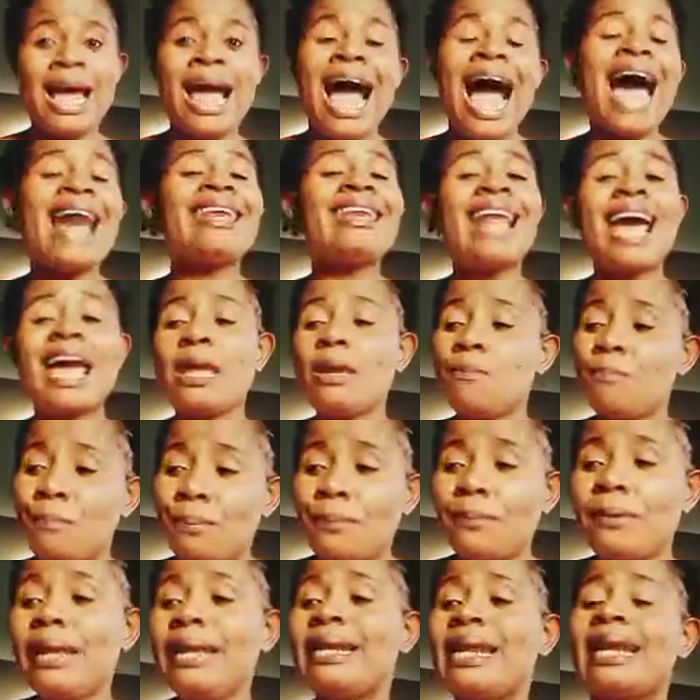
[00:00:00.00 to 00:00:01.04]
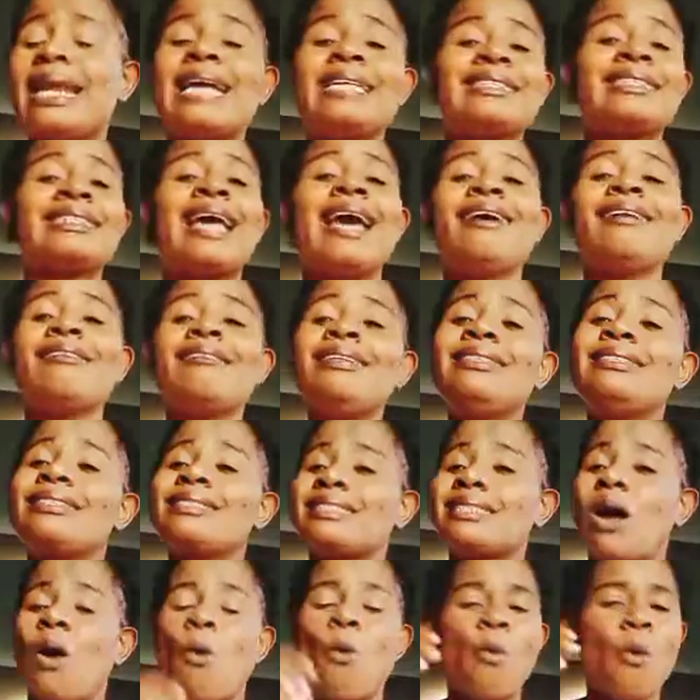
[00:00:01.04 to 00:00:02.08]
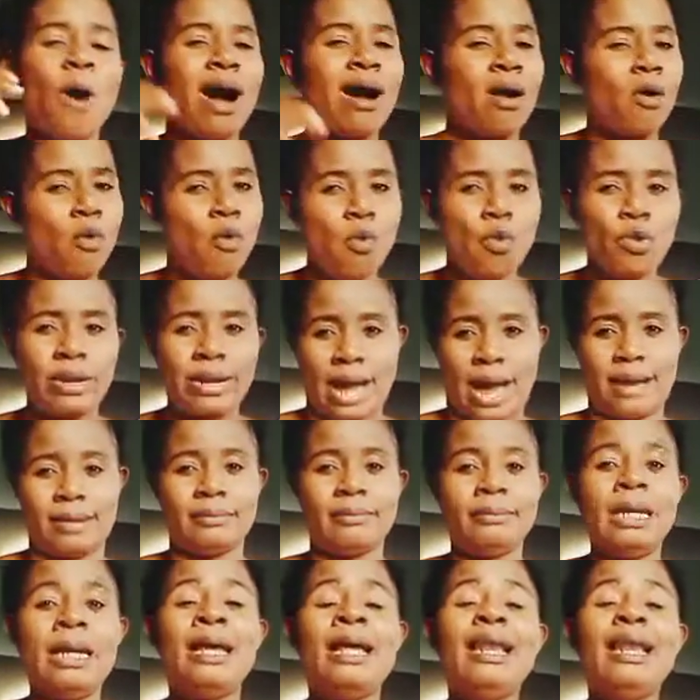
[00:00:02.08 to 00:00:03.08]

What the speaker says: And I pray that as I read Psalm 109,